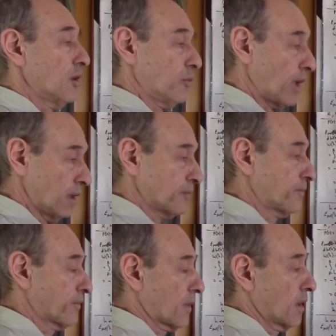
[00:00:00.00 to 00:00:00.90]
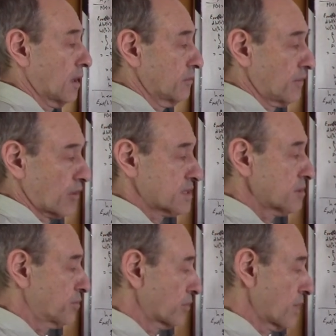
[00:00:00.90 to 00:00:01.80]
Well, very
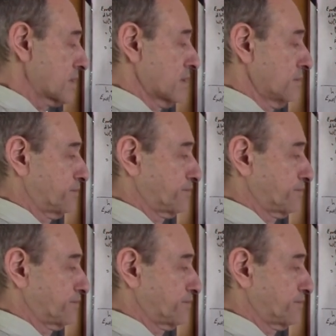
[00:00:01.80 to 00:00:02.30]
simple reason.